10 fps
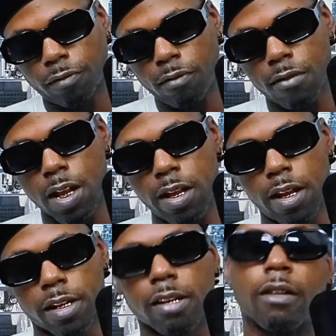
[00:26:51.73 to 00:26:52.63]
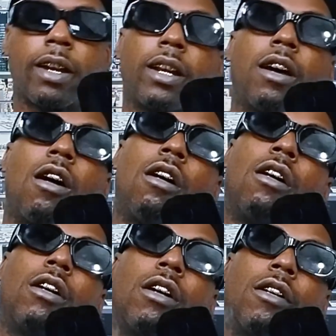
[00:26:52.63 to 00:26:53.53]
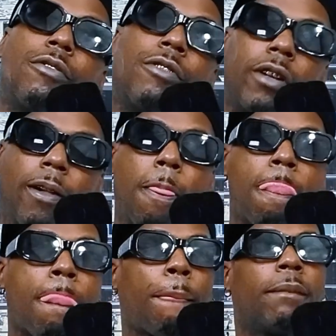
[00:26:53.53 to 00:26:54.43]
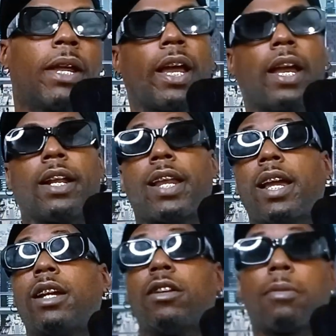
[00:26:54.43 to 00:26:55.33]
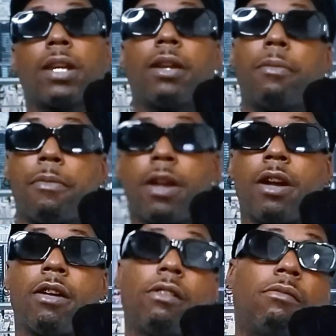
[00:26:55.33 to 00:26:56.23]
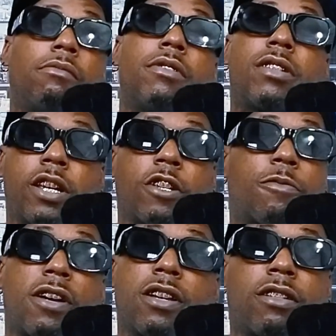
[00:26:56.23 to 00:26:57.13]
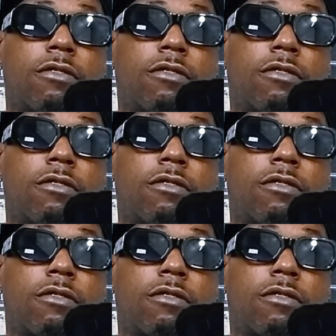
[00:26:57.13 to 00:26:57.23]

he ends up getting a girlfriend, and they end up getting married 6 months.